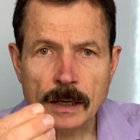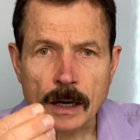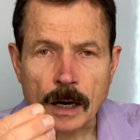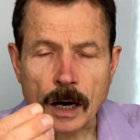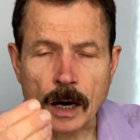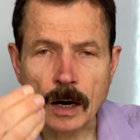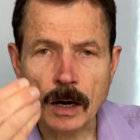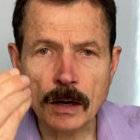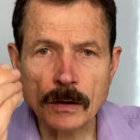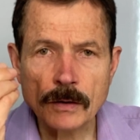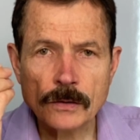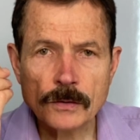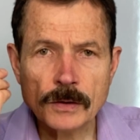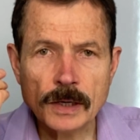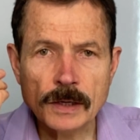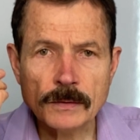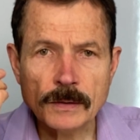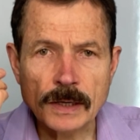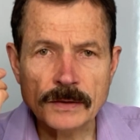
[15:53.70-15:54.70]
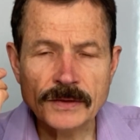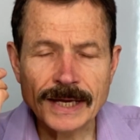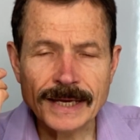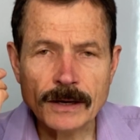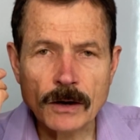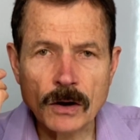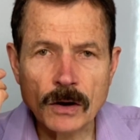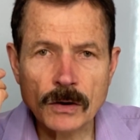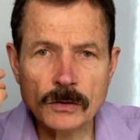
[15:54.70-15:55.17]
are
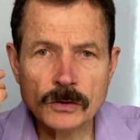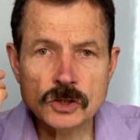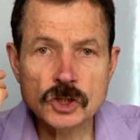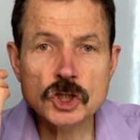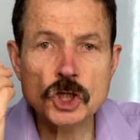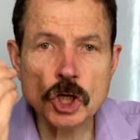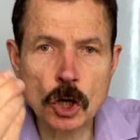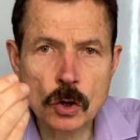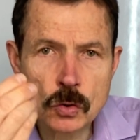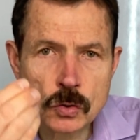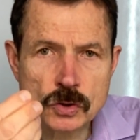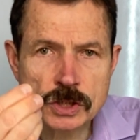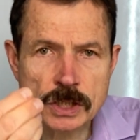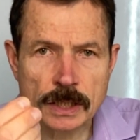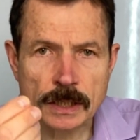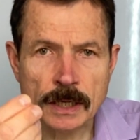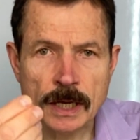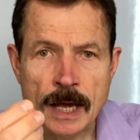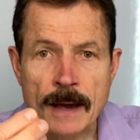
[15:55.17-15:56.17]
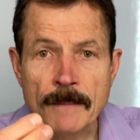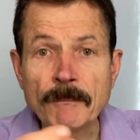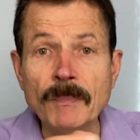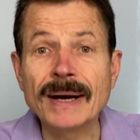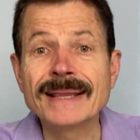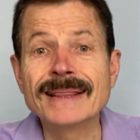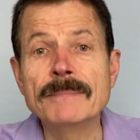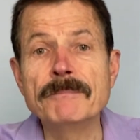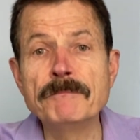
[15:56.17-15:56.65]
chosen
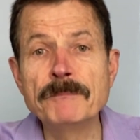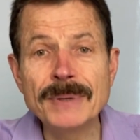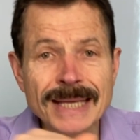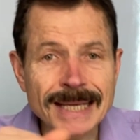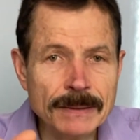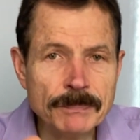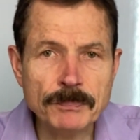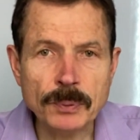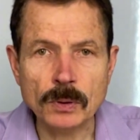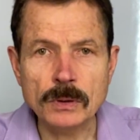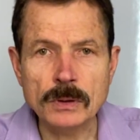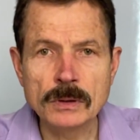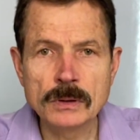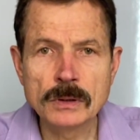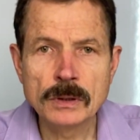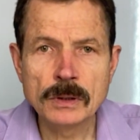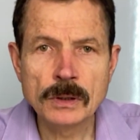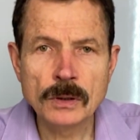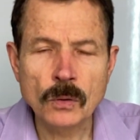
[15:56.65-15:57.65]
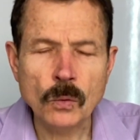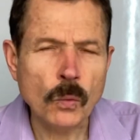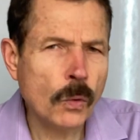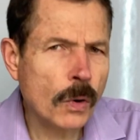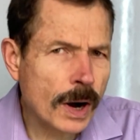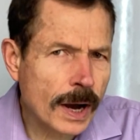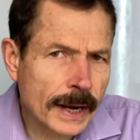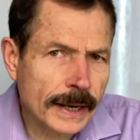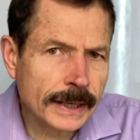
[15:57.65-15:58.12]
by the people.
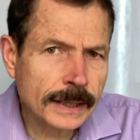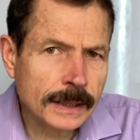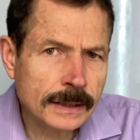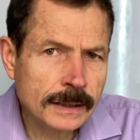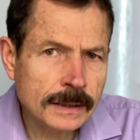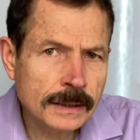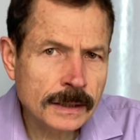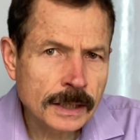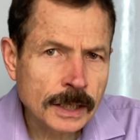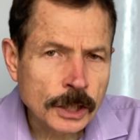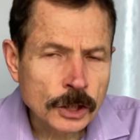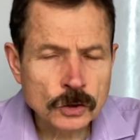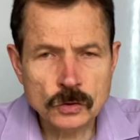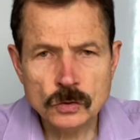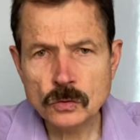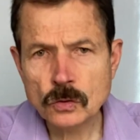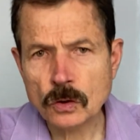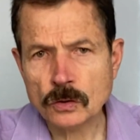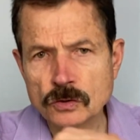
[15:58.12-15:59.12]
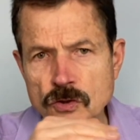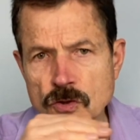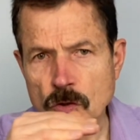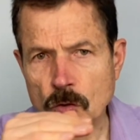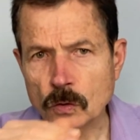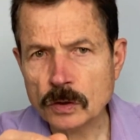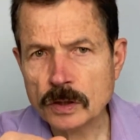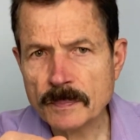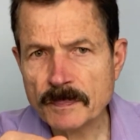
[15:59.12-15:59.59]
Why? To
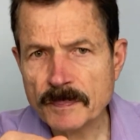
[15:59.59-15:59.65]
control the